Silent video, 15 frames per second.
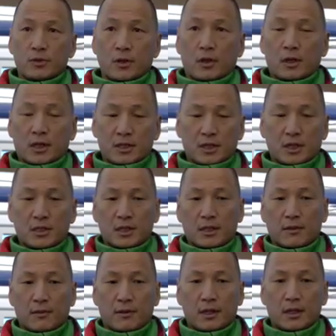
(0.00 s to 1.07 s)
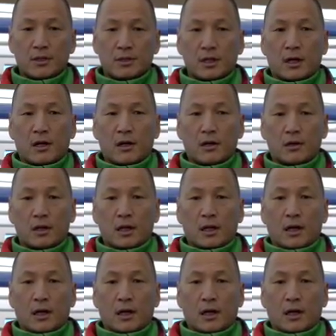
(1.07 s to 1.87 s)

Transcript: all existing things are